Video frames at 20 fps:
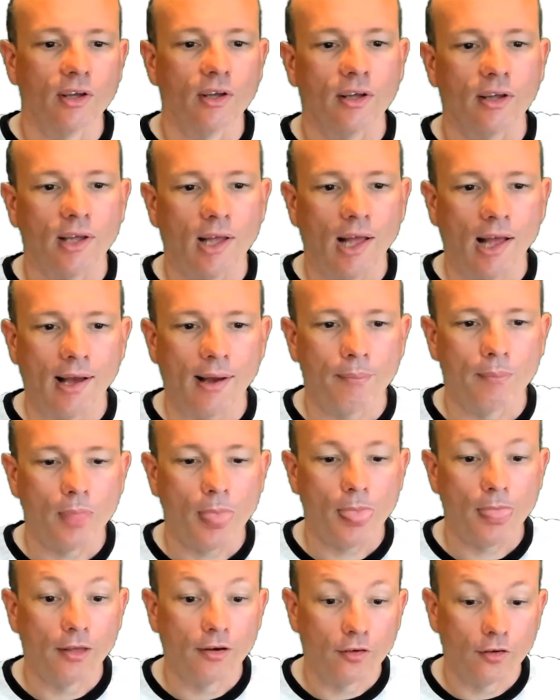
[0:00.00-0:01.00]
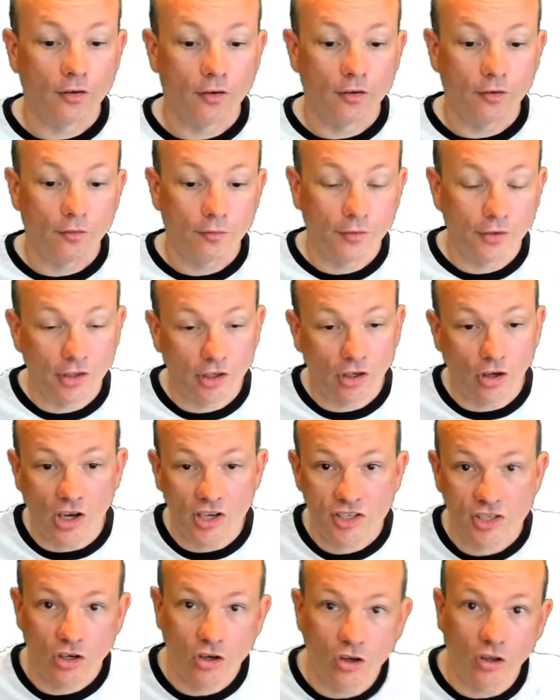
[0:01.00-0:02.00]
for the
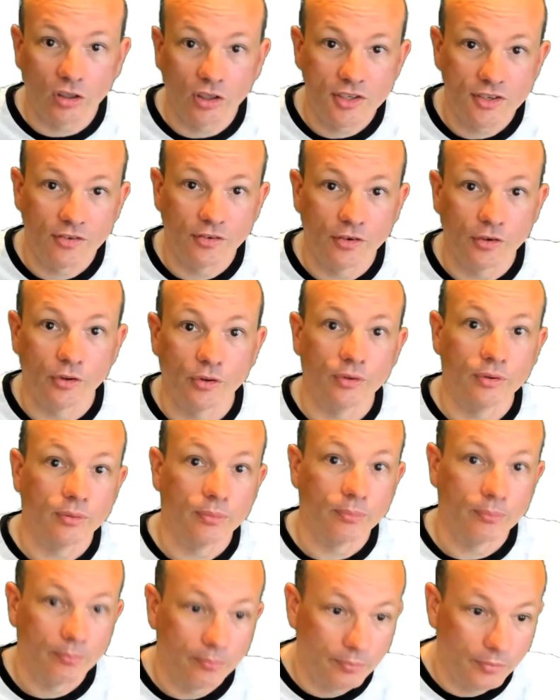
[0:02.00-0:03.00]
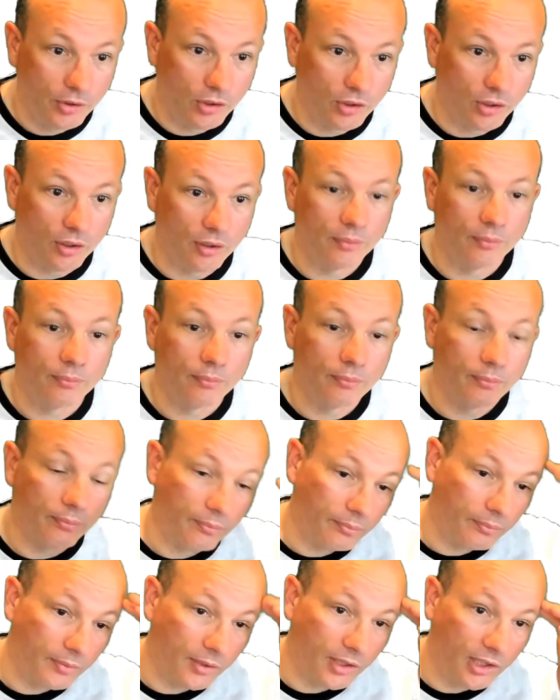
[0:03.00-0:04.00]
guys at Collins Food,
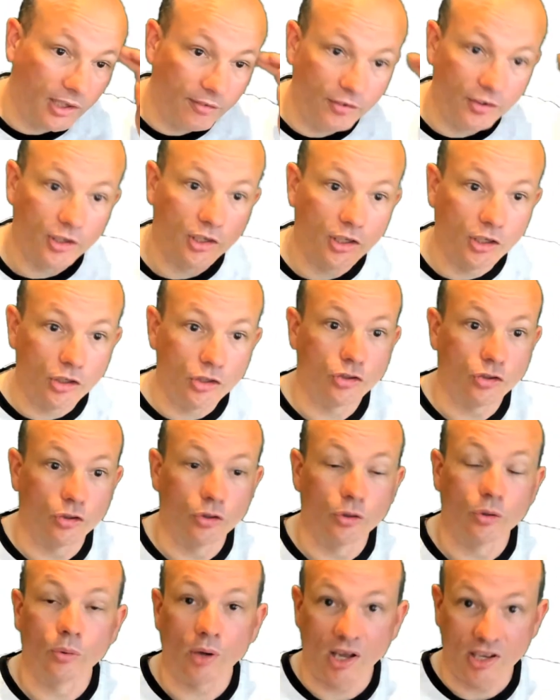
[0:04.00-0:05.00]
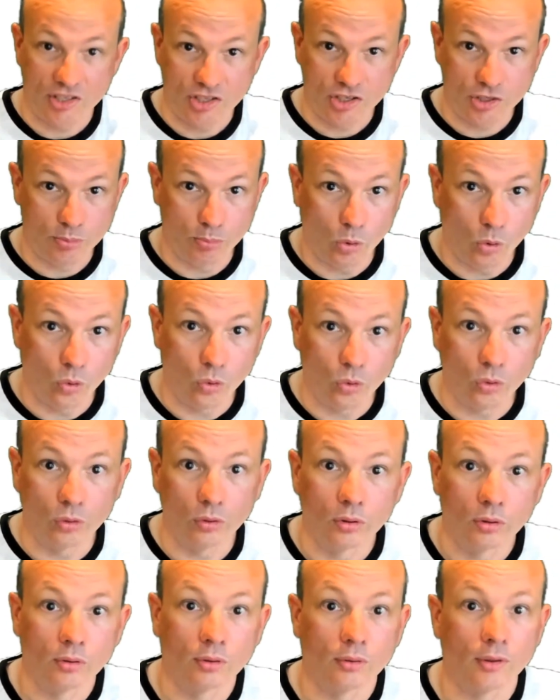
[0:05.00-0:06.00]
if you're going to do a
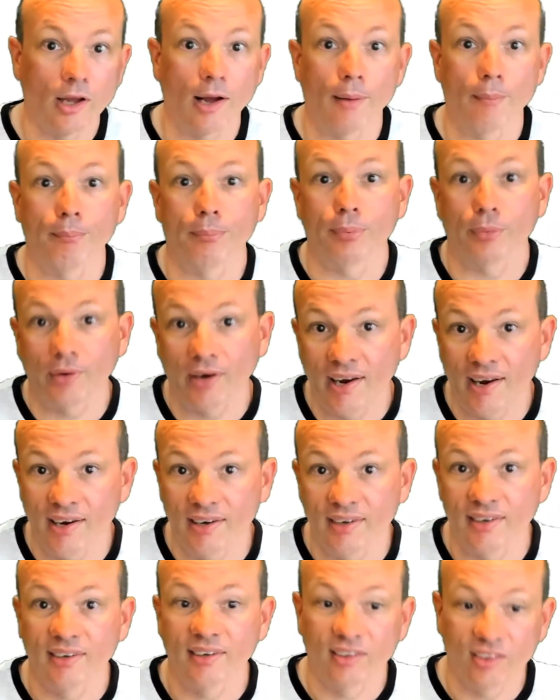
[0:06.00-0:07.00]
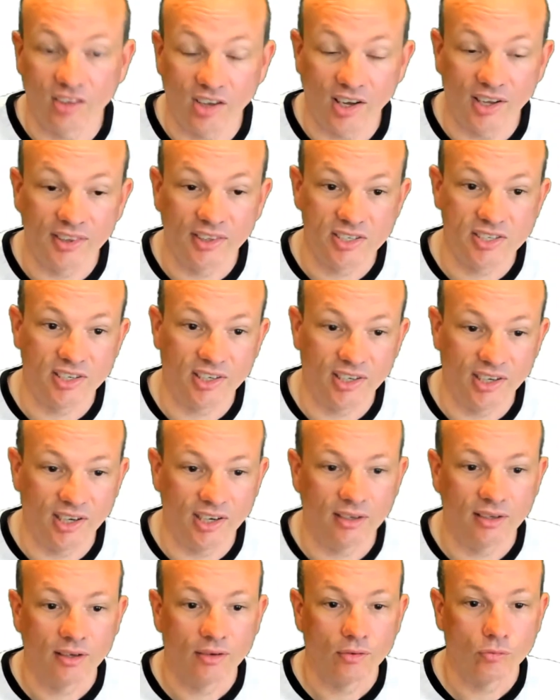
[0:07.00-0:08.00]
small brand like this
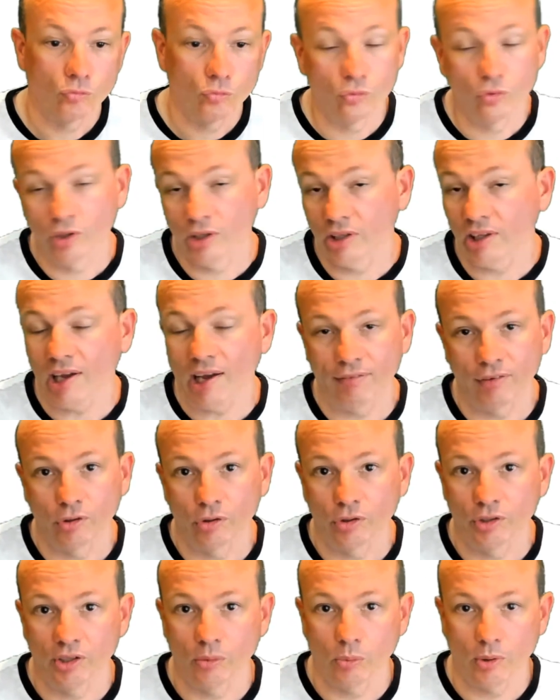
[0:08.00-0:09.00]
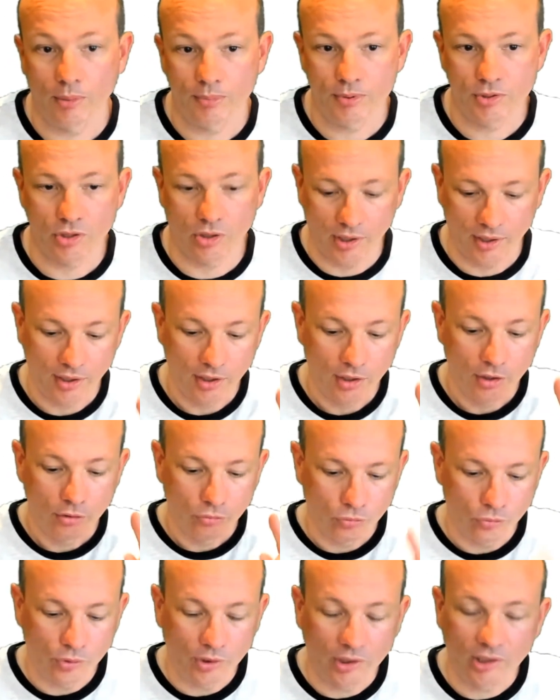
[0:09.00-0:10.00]
again, really have a look at your website,
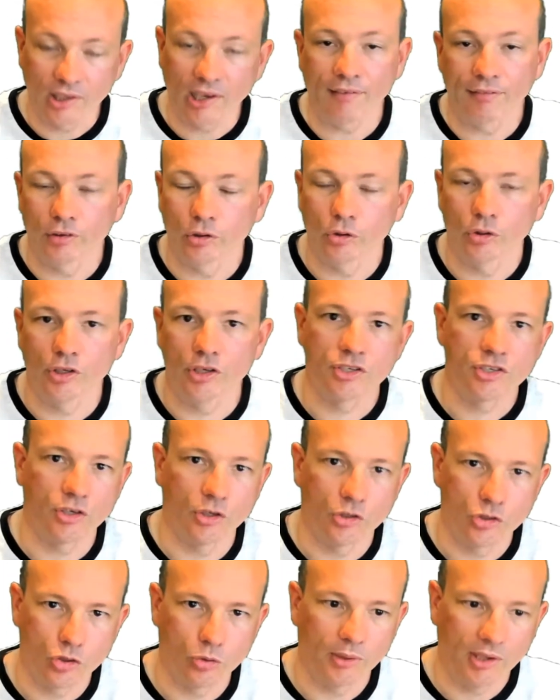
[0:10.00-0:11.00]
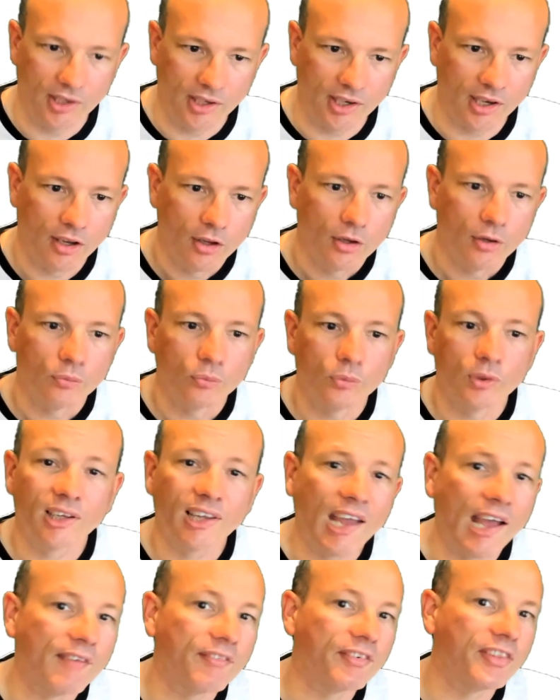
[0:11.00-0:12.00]
really have a look at your social media, really
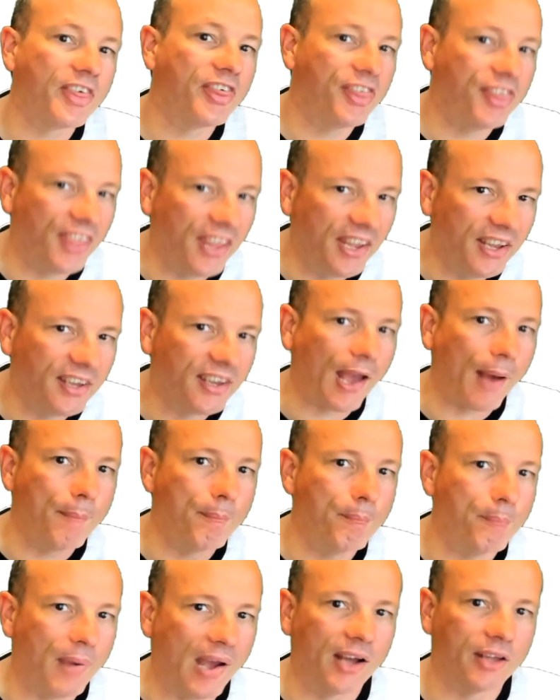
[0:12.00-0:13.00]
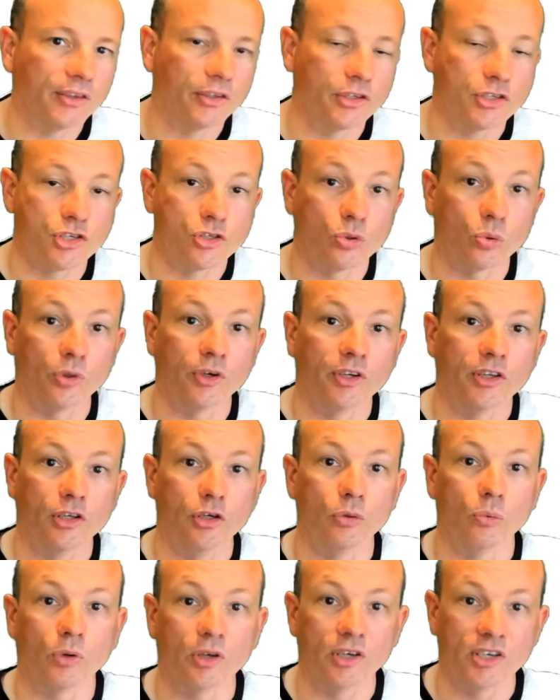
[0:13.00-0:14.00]
have a think about the story that
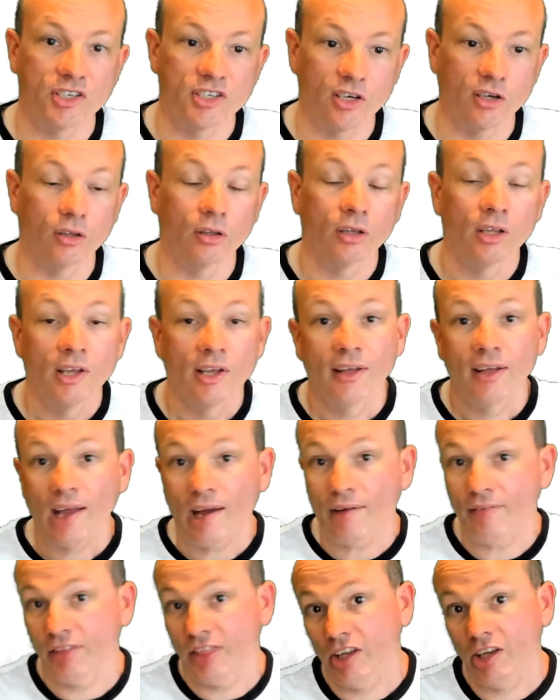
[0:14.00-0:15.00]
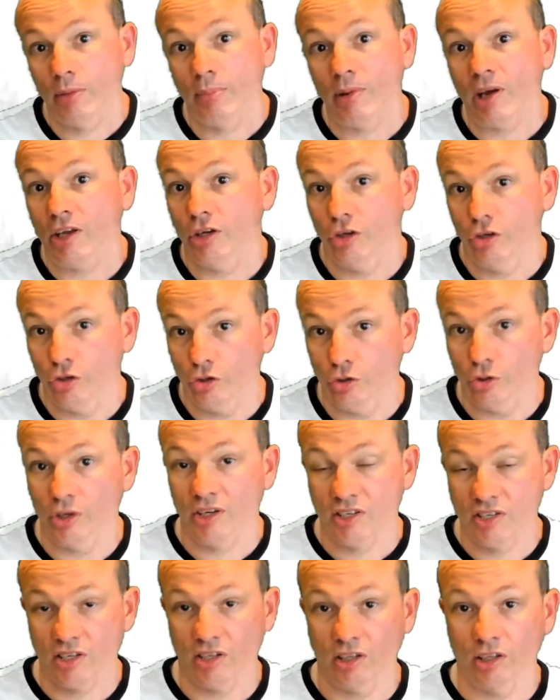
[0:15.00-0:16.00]
you want to tell, have a think about your
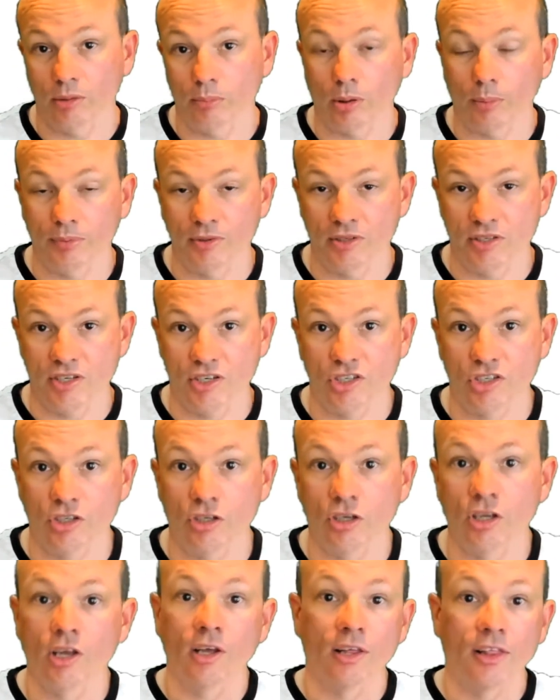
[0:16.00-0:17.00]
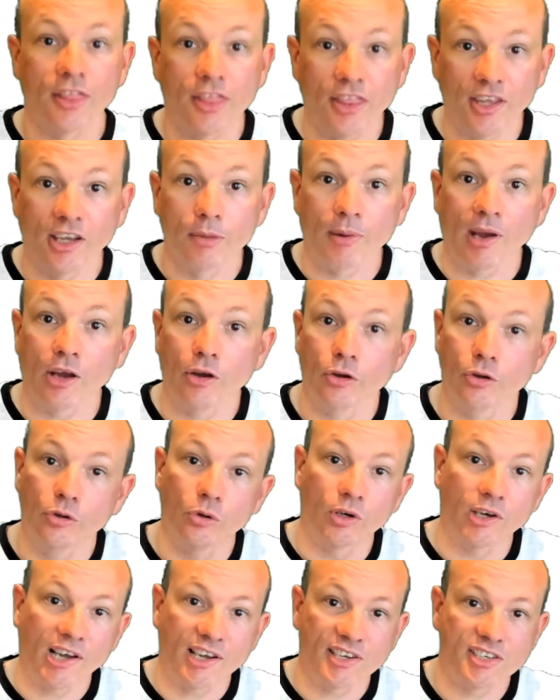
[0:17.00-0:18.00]
unique selling proposition, think about who
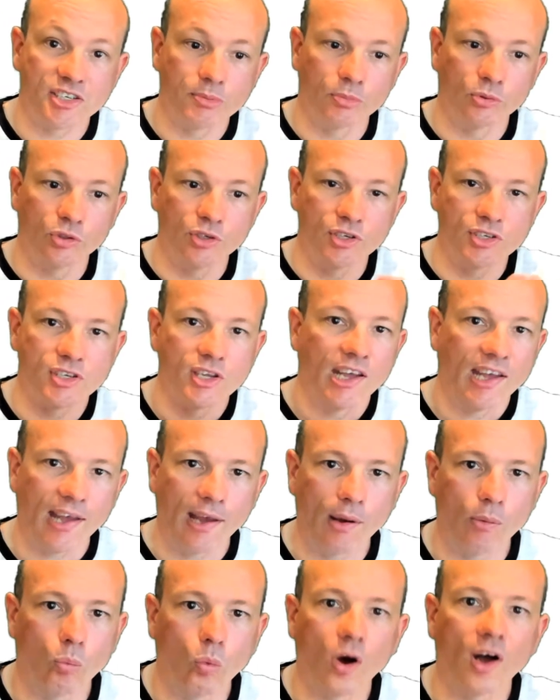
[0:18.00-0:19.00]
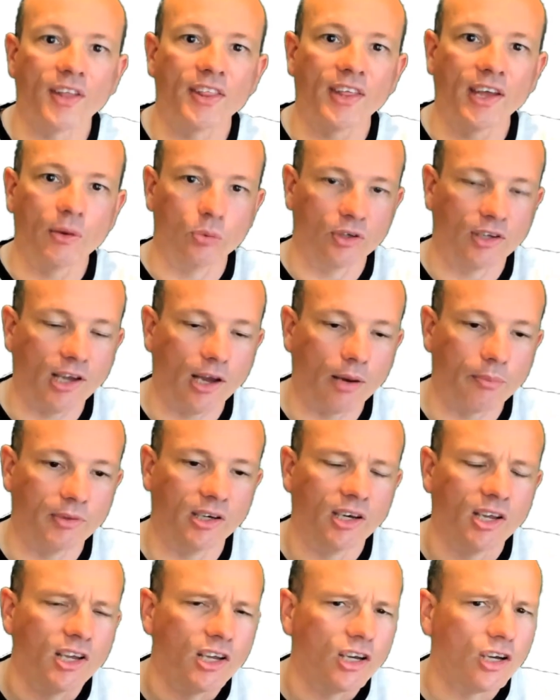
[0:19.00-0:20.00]
your customer is and why they would come
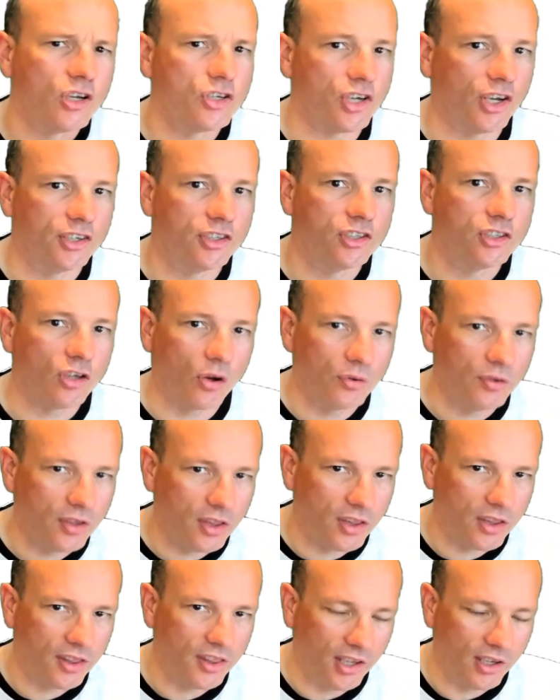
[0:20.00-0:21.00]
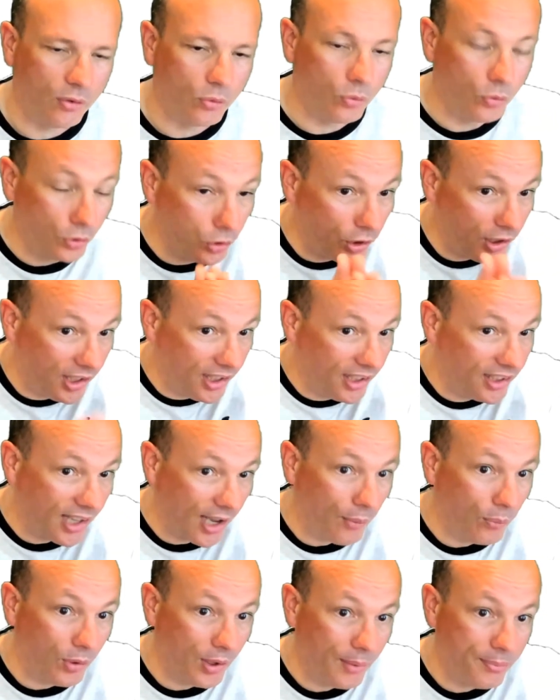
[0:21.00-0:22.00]
in. Because I don't think, looking at
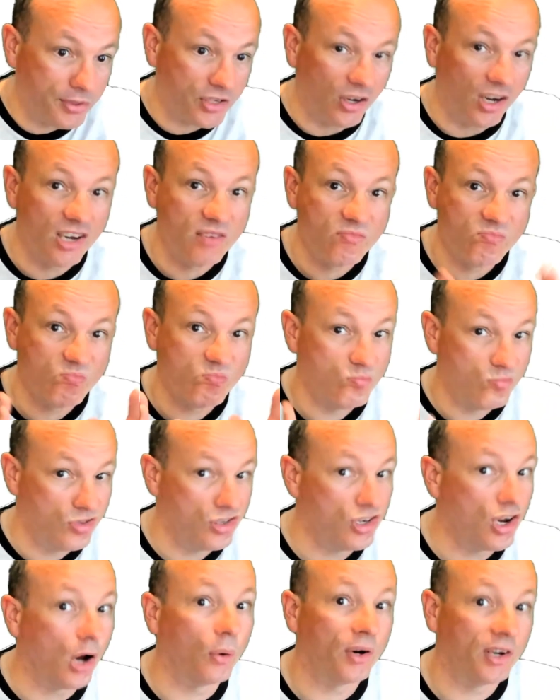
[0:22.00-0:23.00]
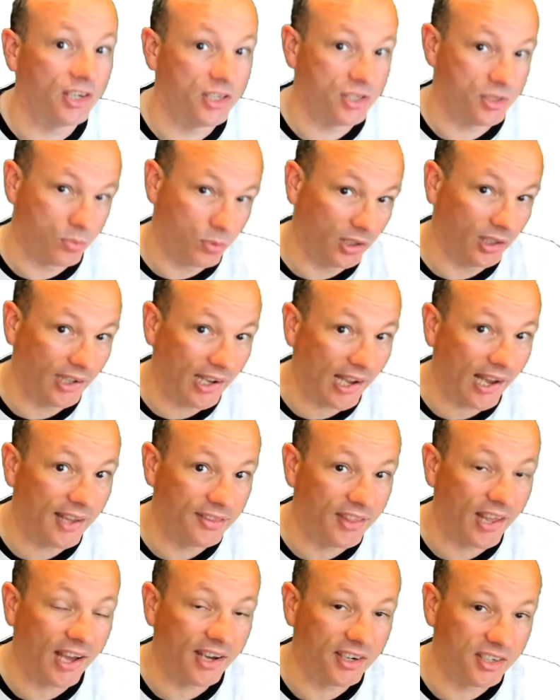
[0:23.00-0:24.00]
that website, no one has really had
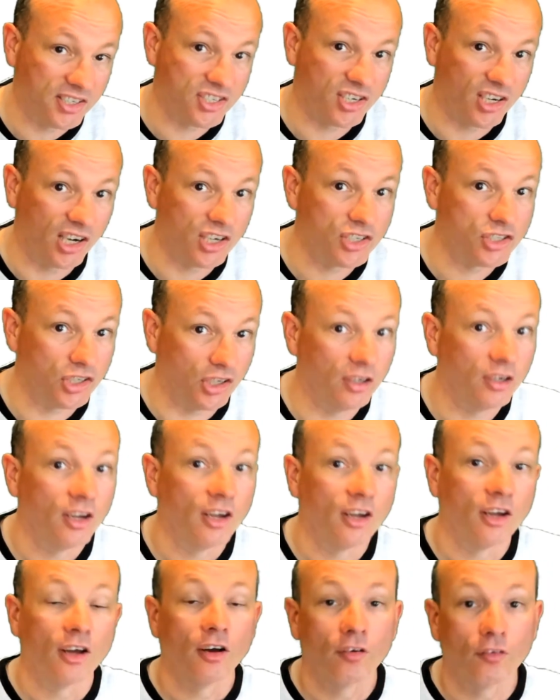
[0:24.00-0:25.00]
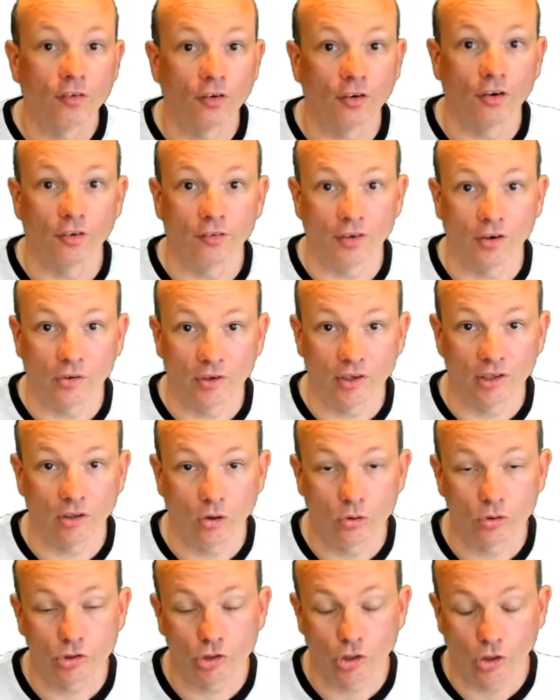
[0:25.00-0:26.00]
that discussion for a very
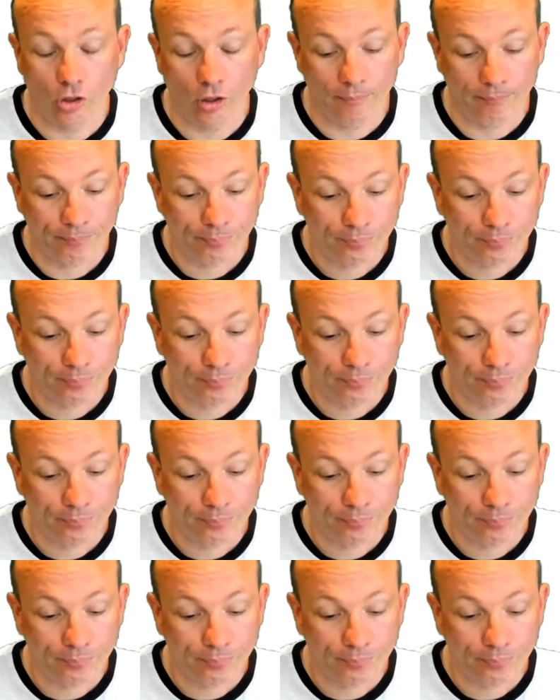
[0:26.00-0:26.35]
long time.